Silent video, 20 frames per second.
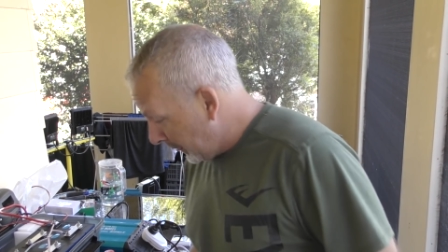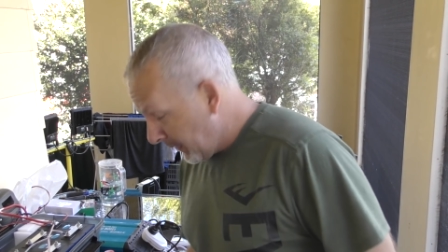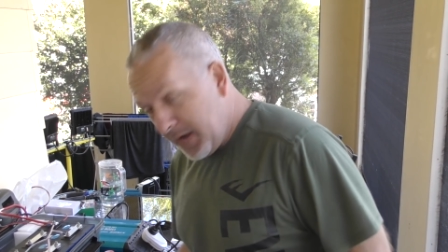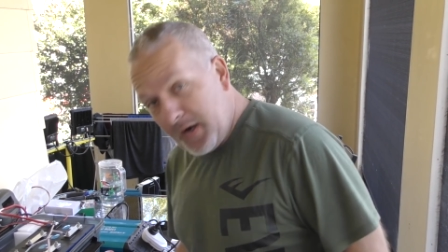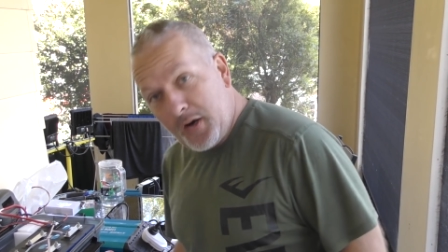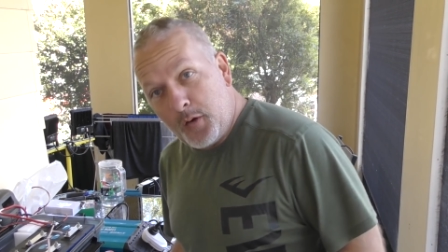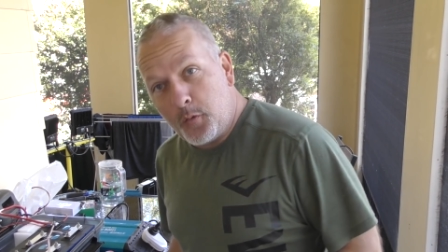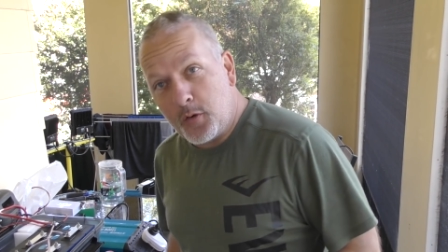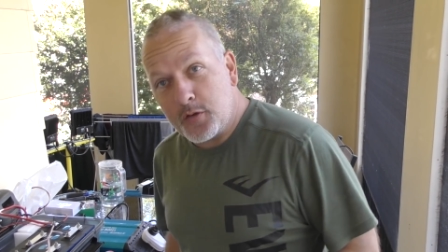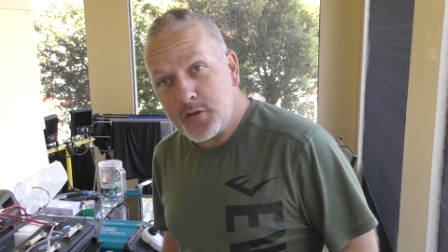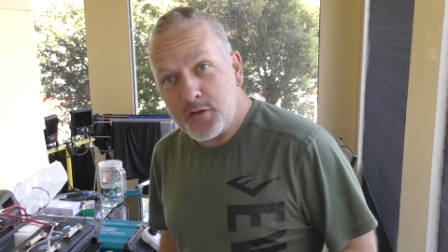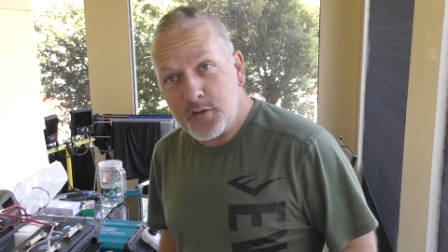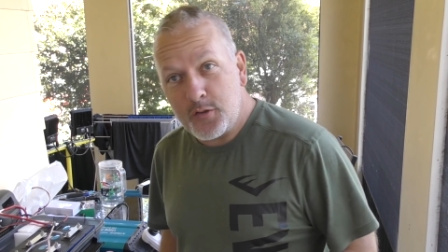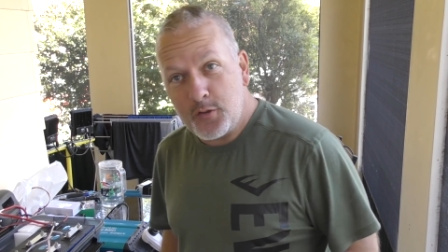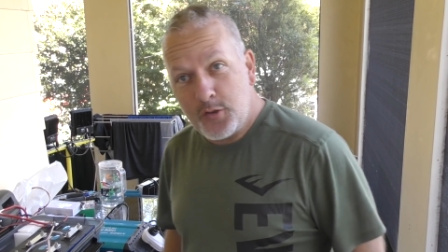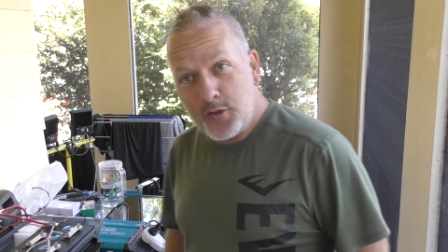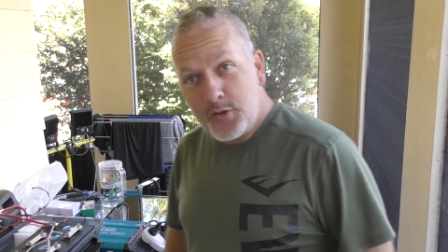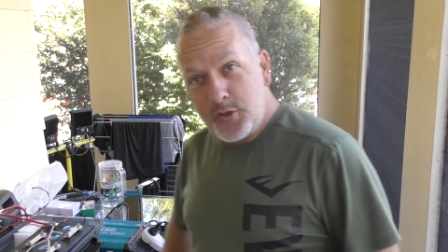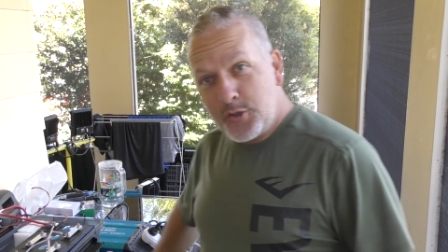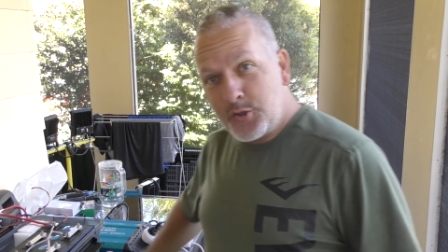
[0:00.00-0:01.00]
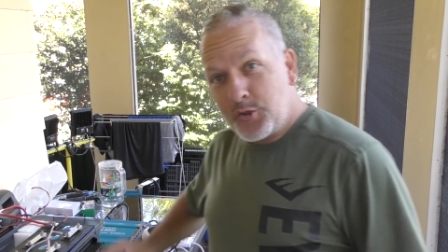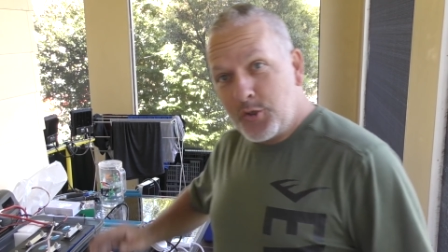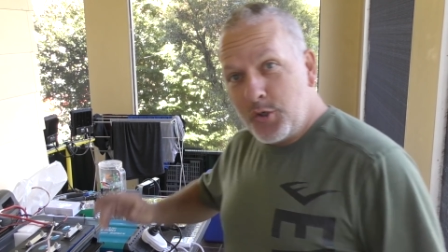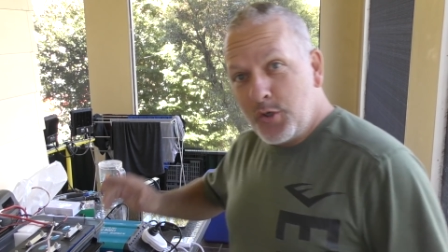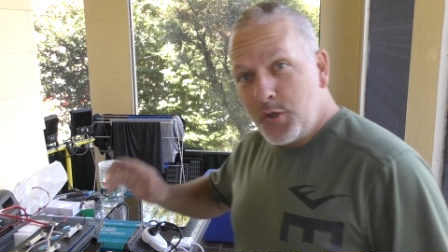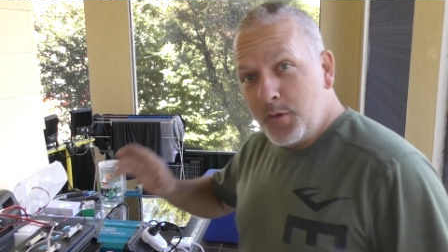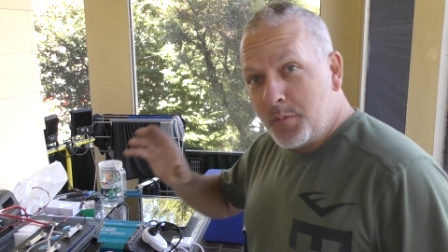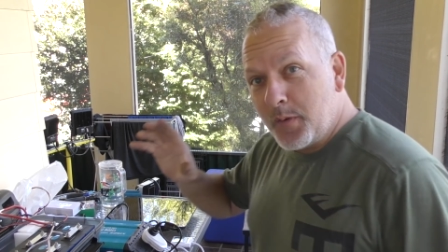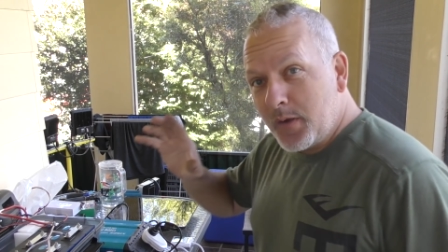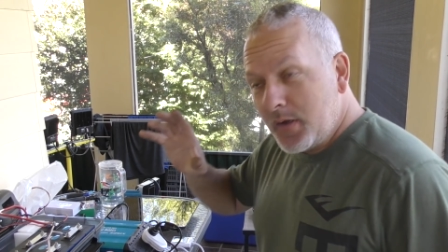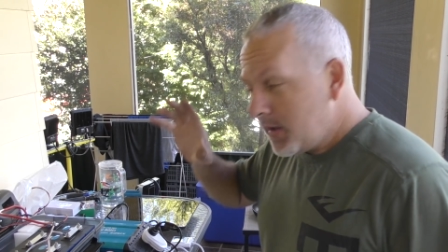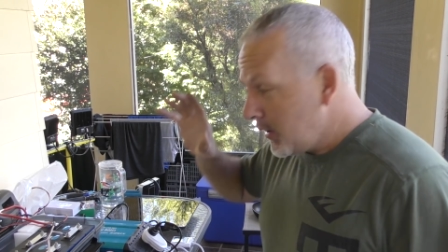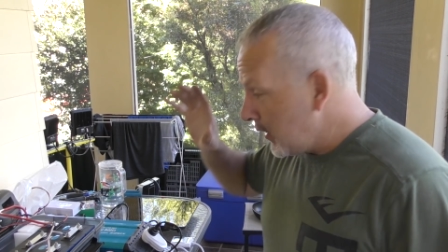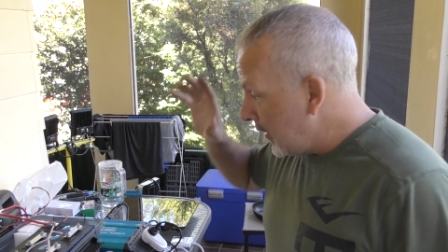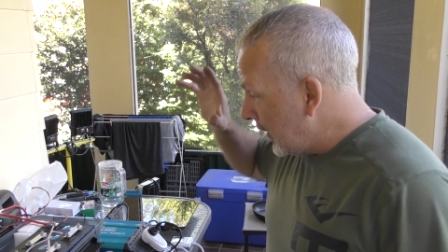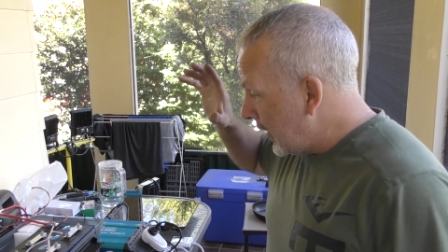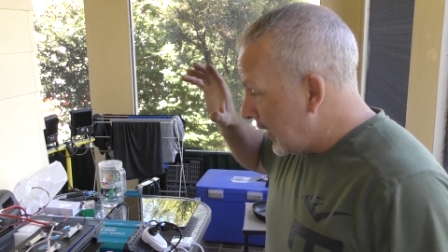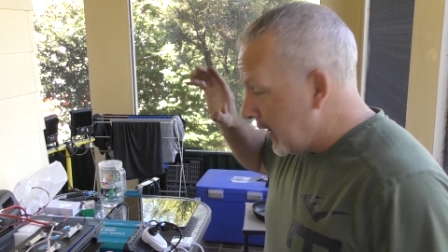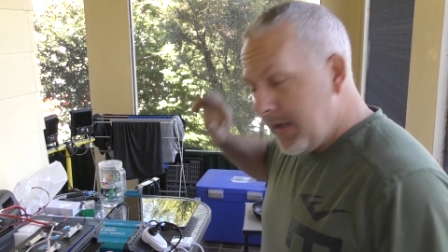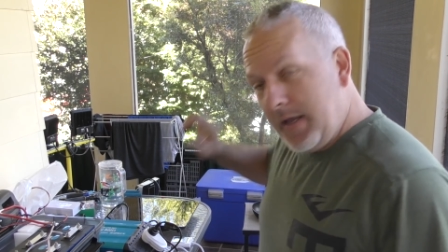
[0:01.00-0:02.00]
and I wasn't doing YouTube,
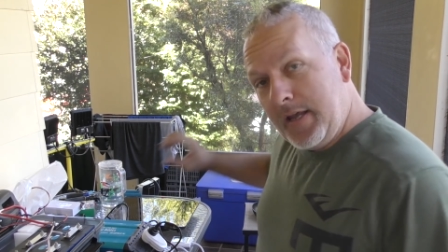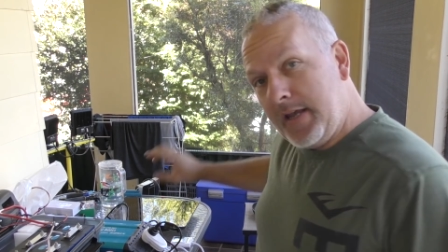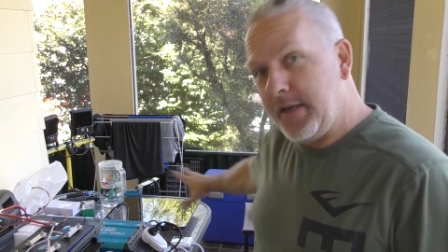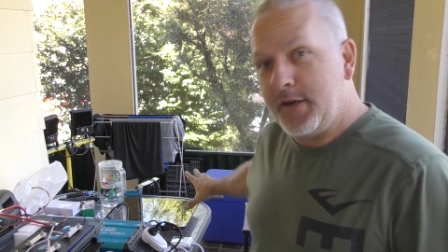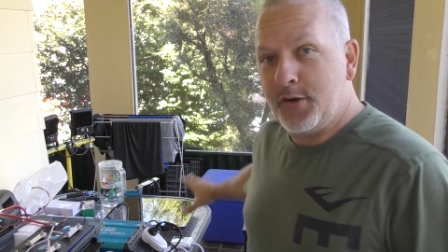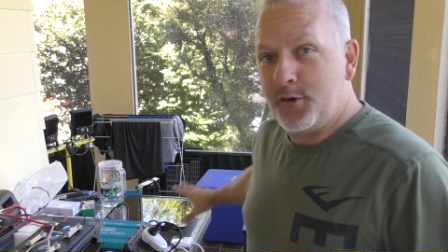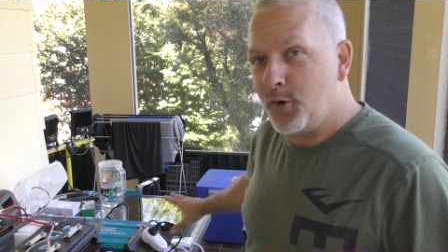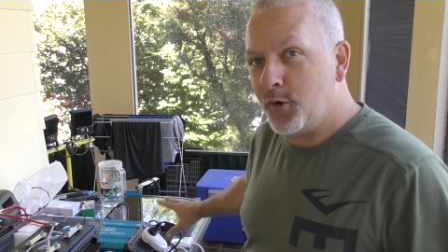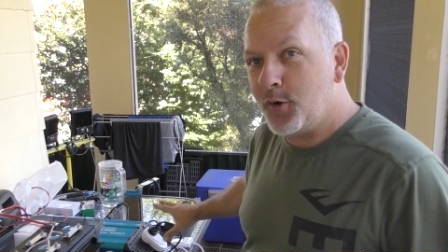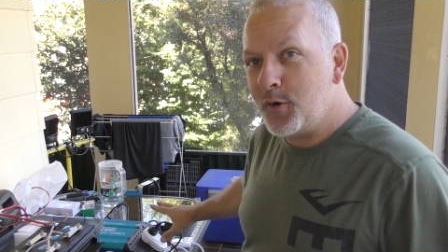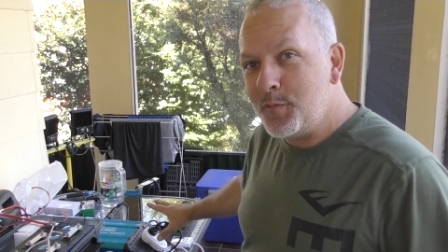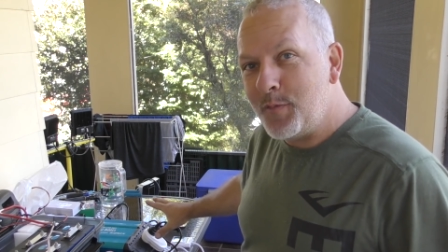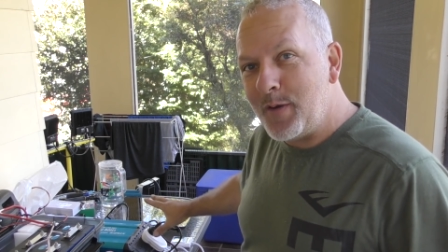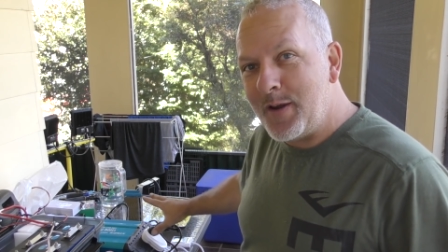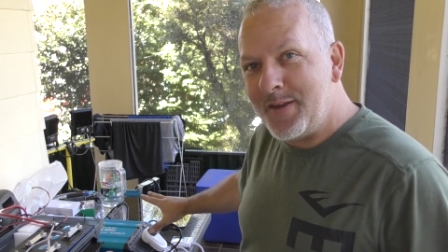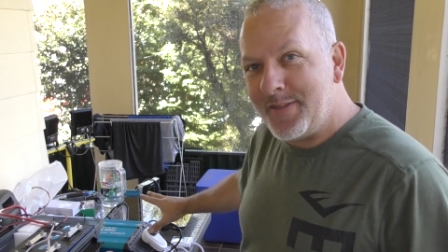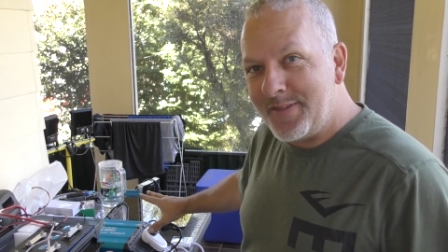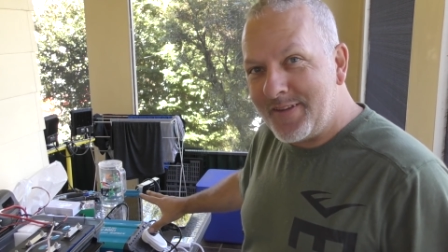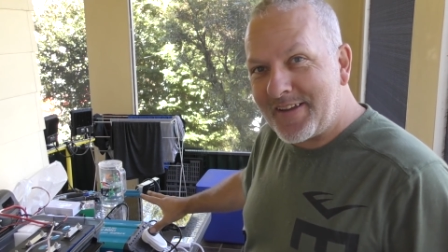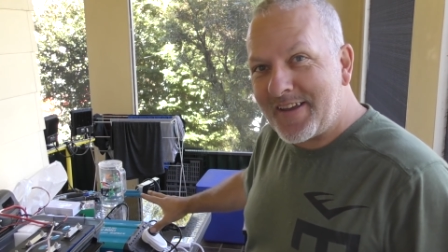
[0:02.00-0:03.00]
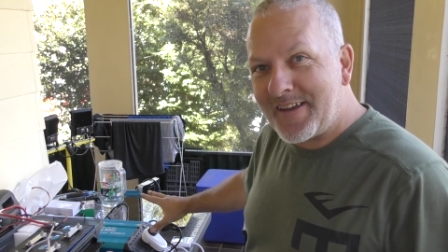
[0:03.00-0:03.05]
it had already been in the